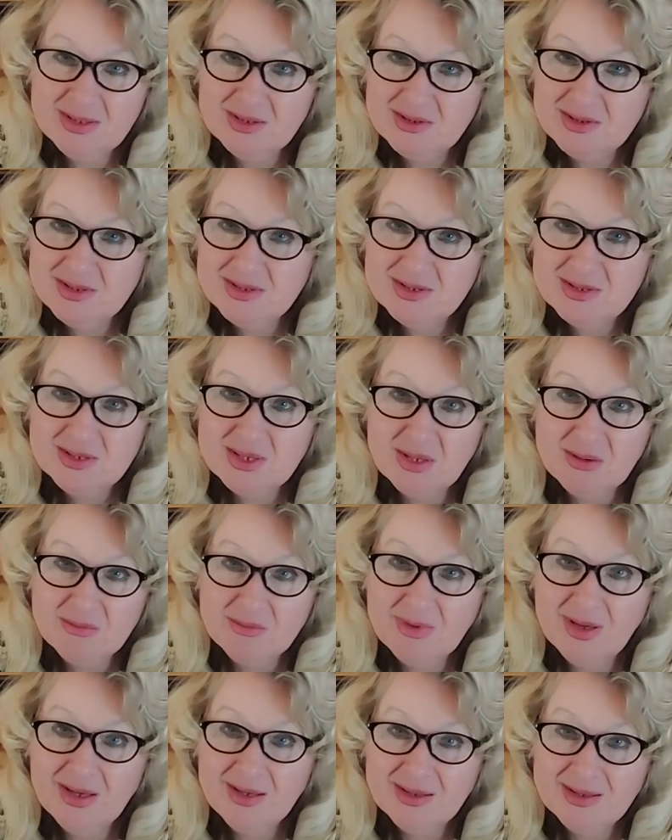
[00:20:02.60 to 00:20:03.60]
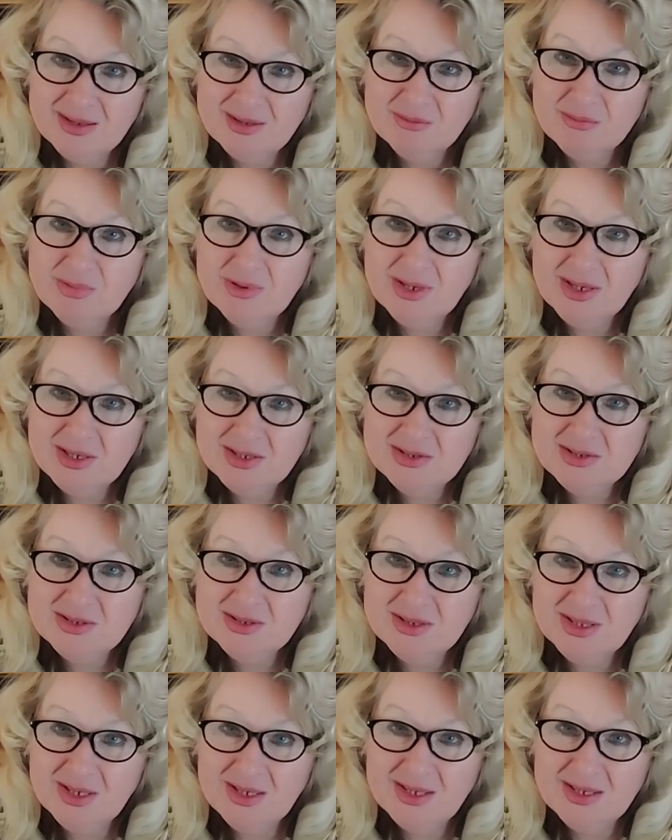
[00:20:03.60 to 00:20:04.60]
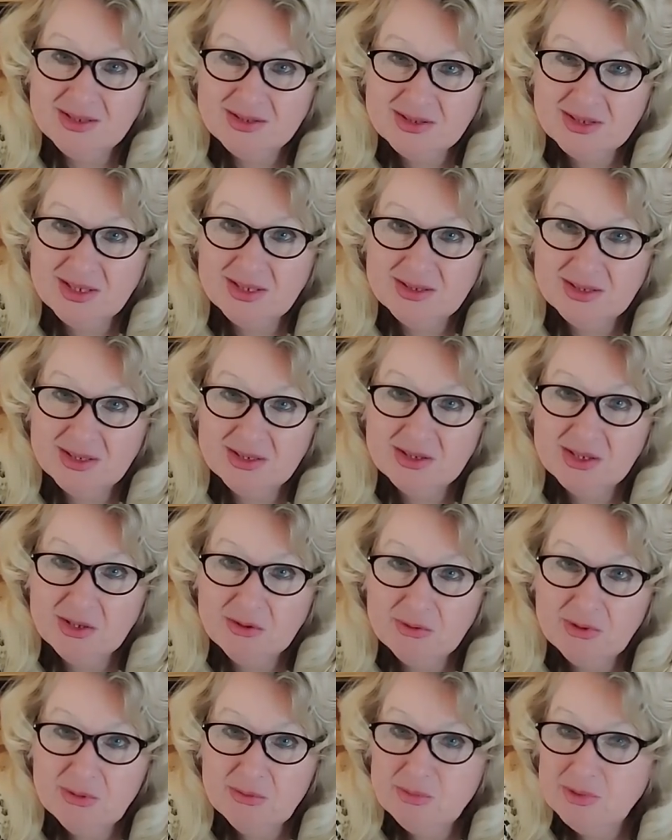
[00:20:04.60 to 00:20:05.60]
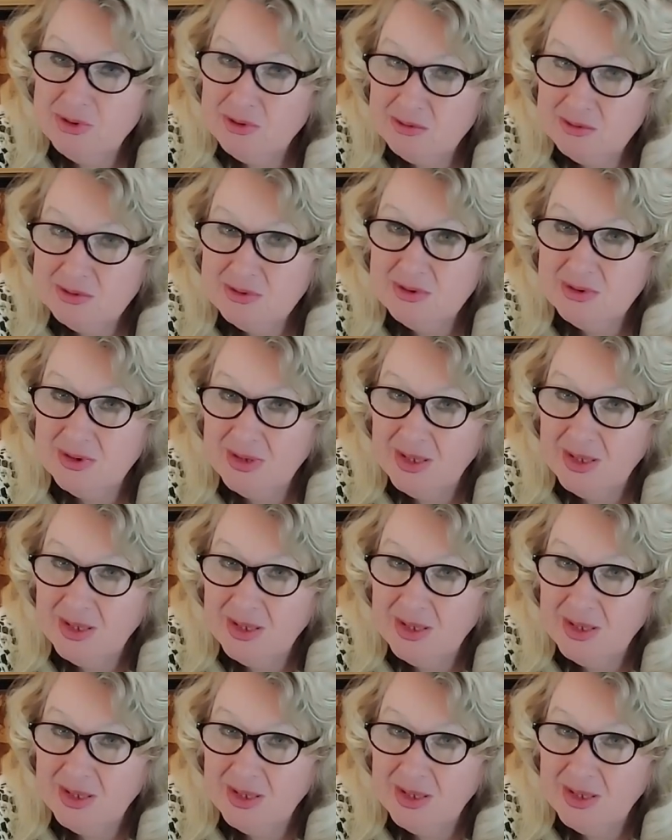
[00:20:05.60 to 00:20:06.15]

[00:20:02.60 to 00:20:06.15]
there is some place in Alaska that they will build